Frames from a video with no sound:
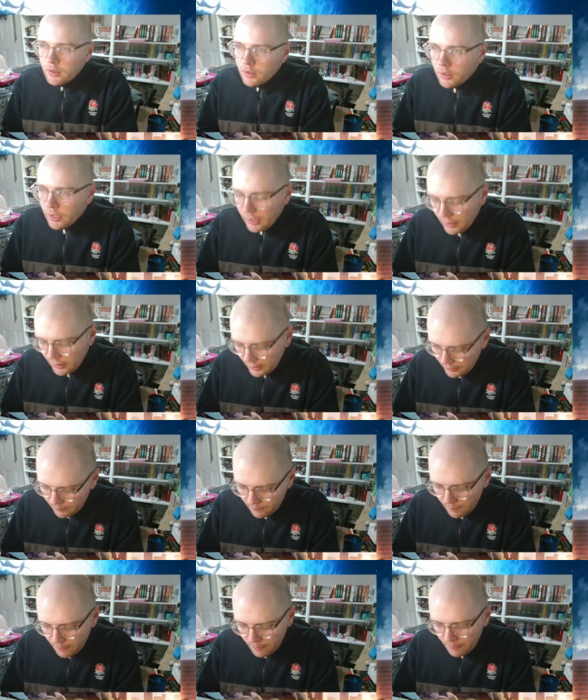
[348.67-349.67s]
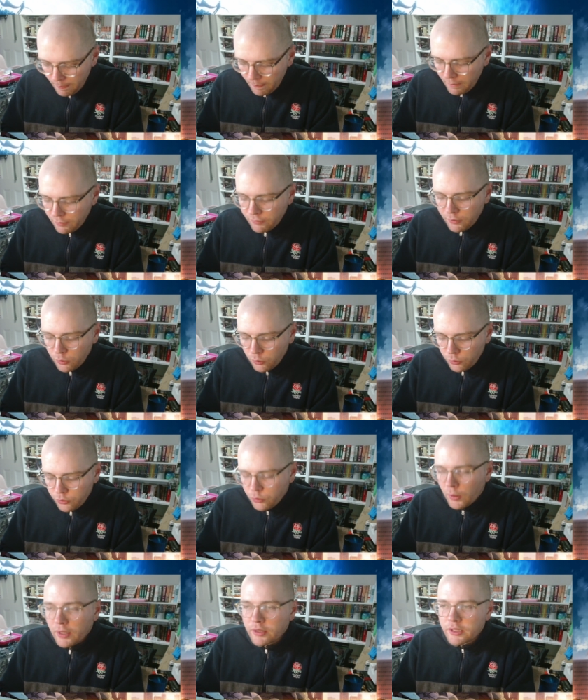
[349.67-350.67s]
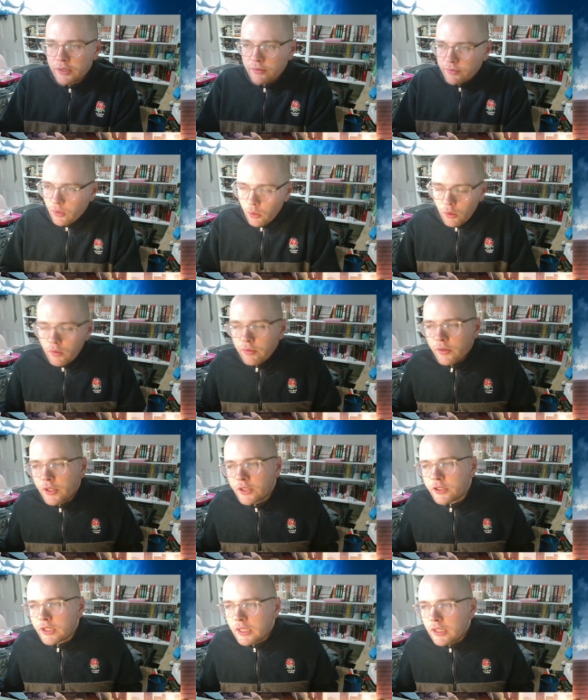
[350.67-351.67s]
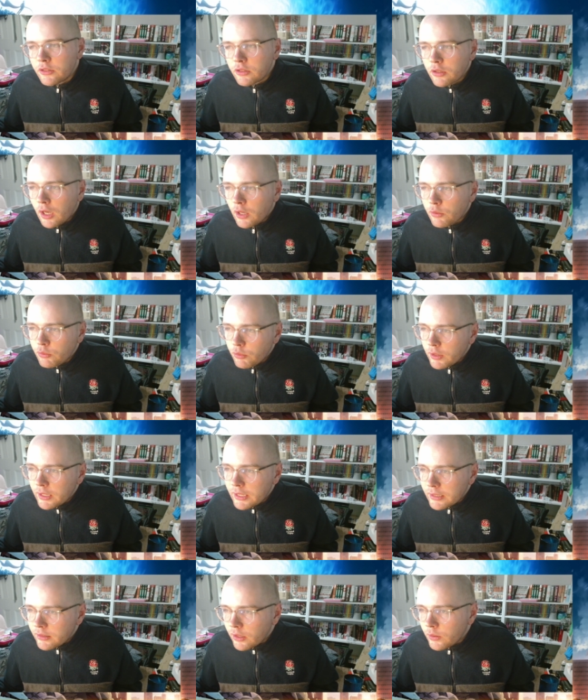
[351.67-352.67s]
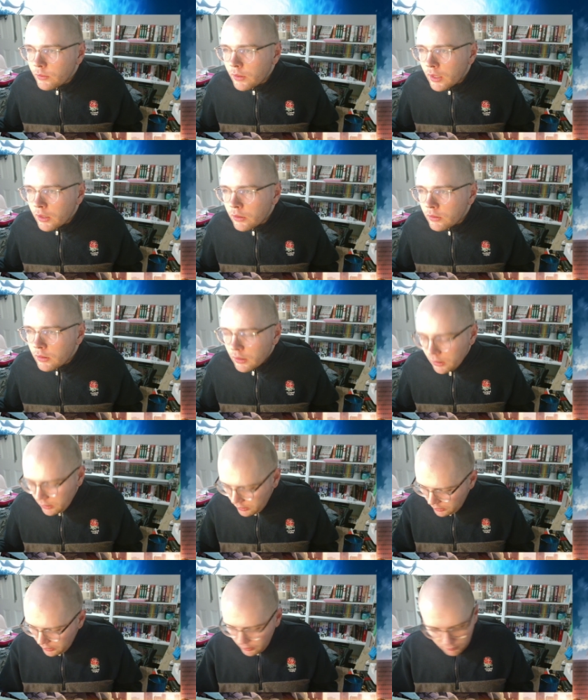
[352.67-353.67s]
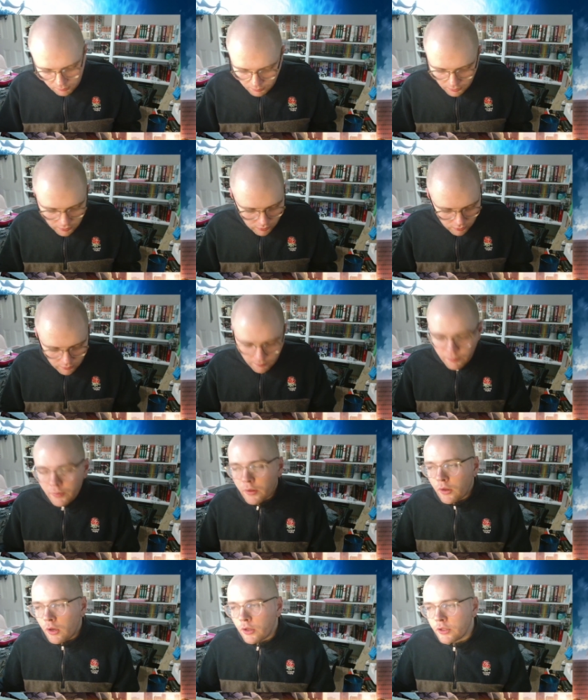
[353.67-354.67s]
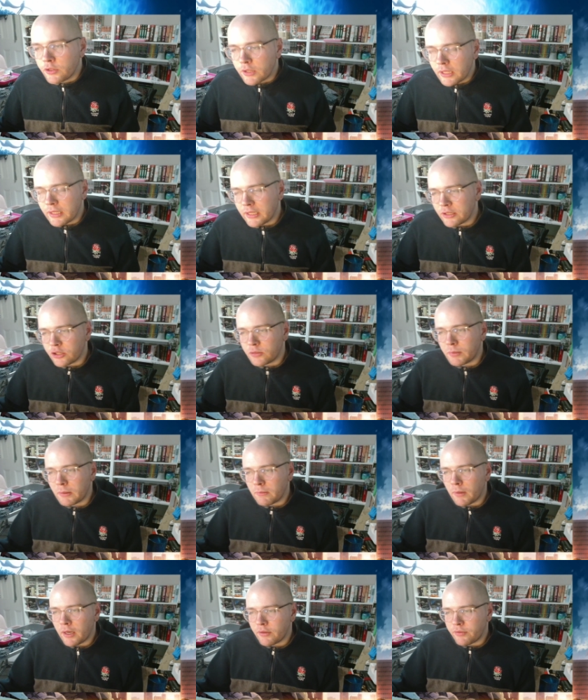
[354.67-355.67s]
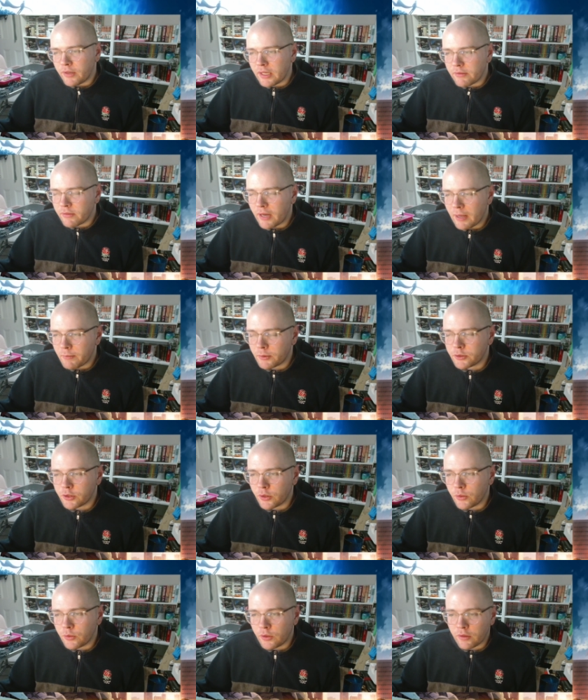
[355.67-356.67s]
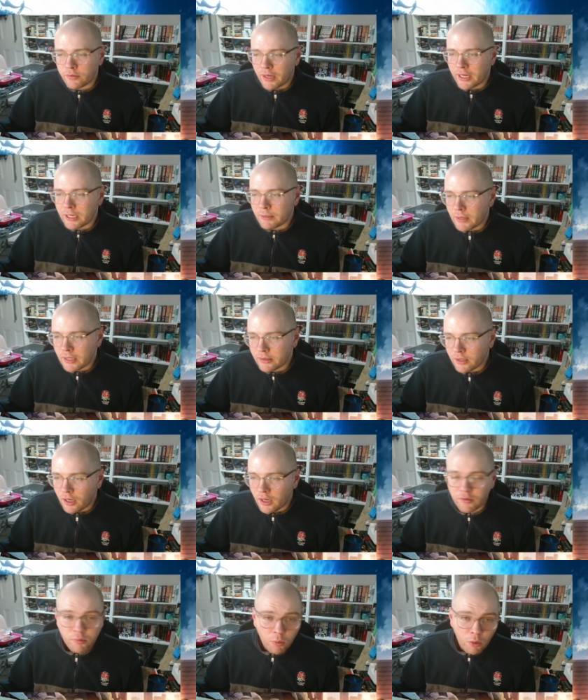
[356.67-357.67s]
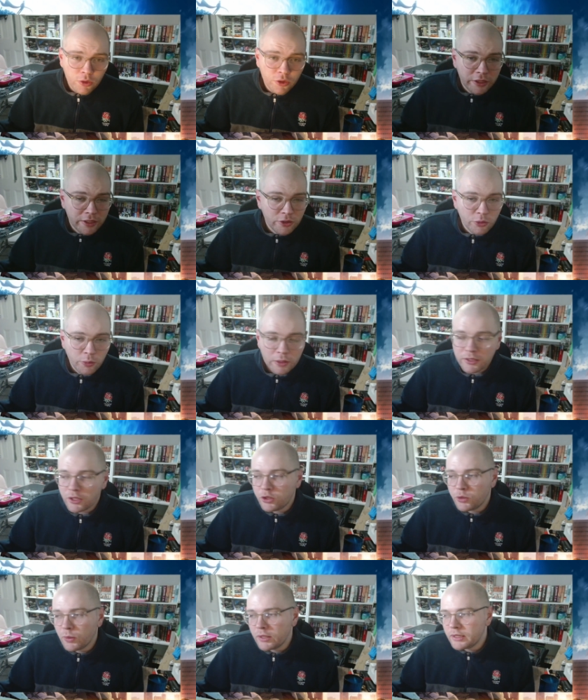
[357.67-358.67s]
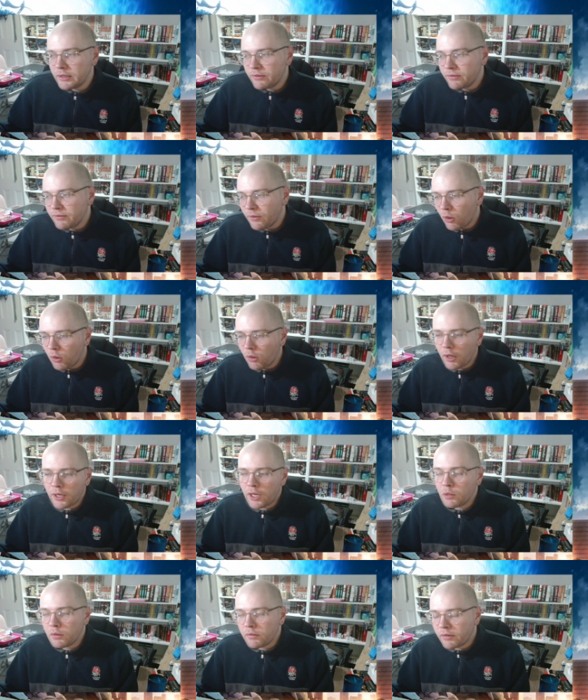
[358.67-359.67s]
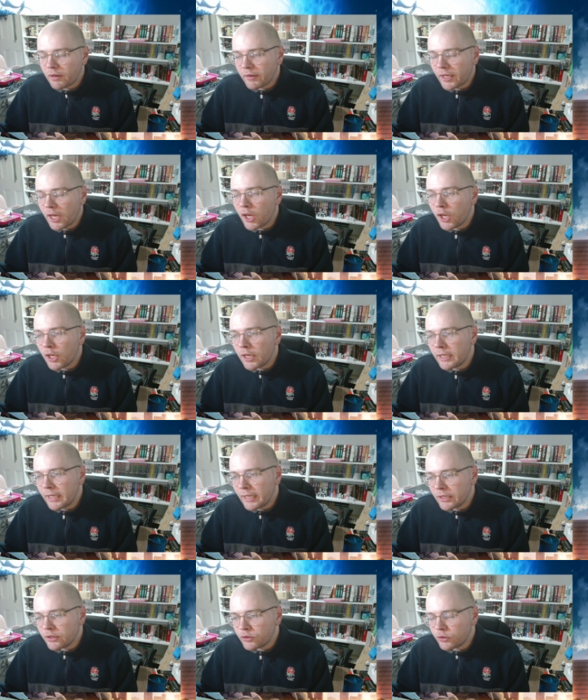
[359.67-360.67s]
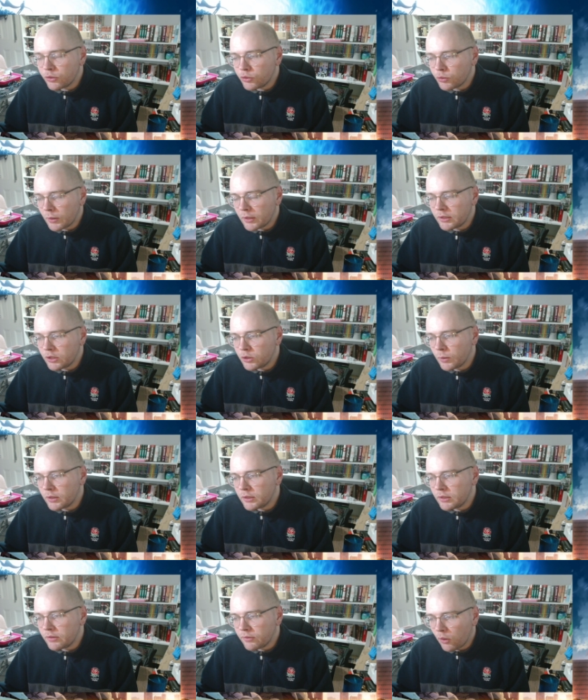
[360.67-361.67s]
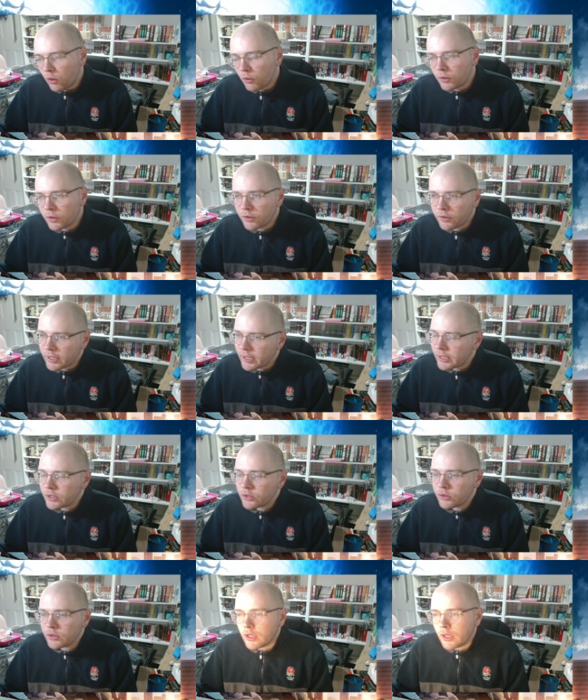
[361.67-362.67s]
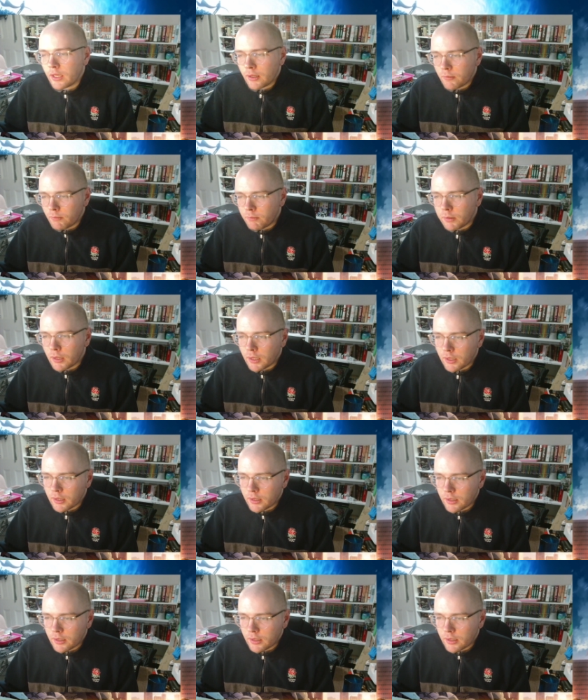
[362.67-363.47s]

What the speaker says: the full 24 for the season. I really don't know. But honestly, this has been my favourite episode of anime that I've watched in 2024. I know we're very early into 2024 and things, but